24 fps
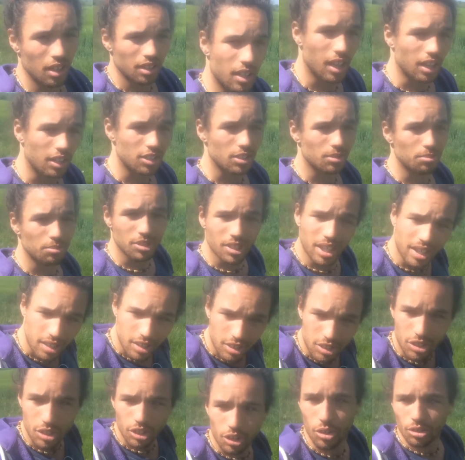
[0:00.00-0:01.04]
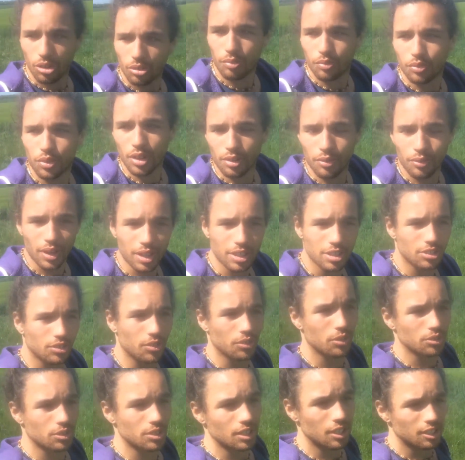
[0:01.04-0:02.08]
Get some things going on for the
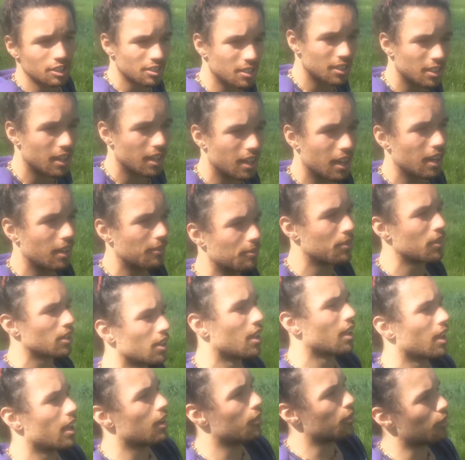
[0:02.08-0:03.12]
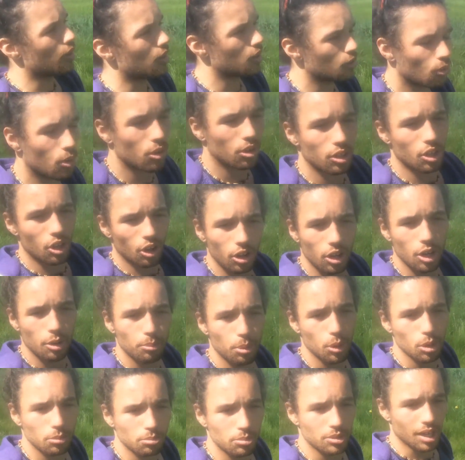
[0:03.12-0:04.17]
festival season, innit? If anyone going to
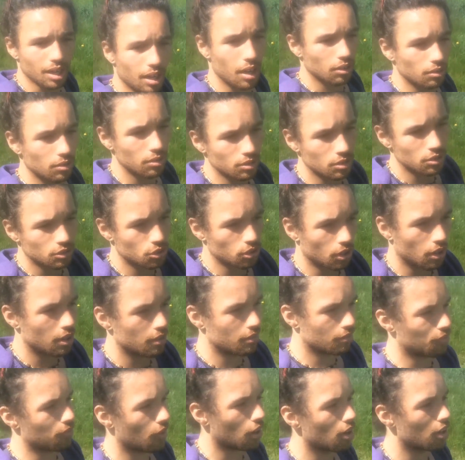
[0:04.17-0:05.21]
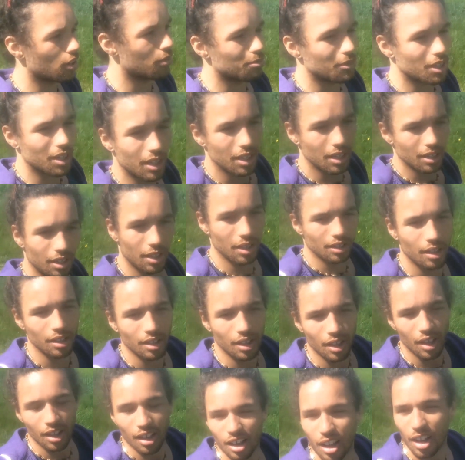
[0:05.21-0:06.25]
Boomtown, try and find me.
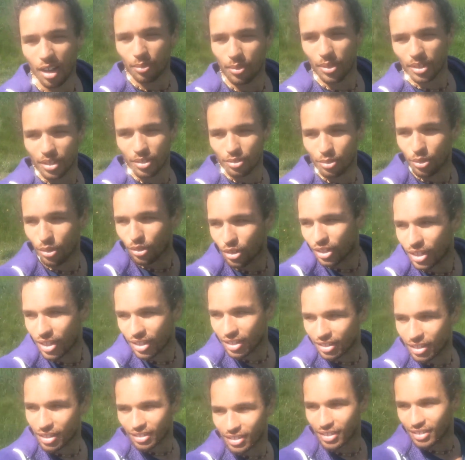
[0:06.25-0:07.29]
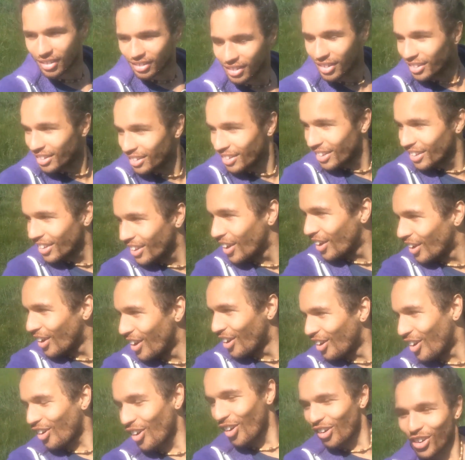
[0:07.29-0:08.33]
I'll be fucking
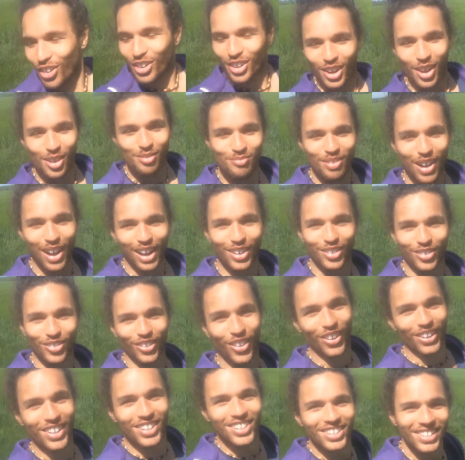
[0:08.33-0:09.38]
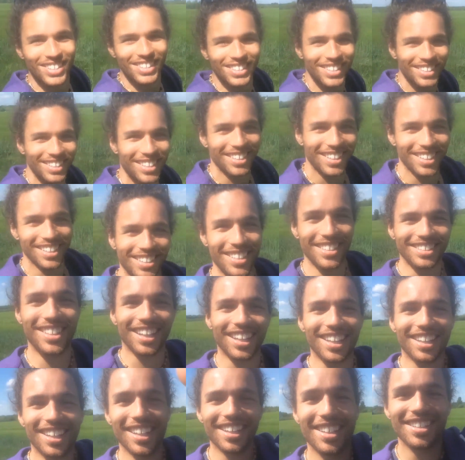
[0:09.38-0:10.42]
on a mad one.
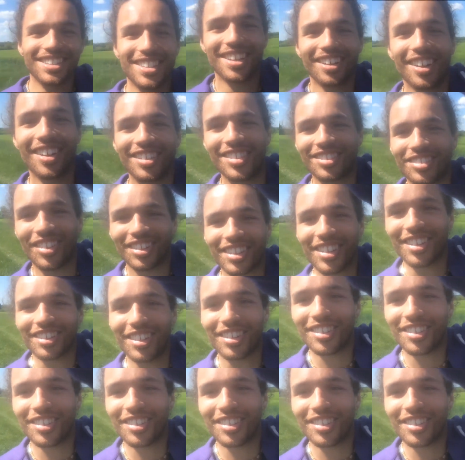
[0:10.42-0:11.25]
Take it easy, guys, thank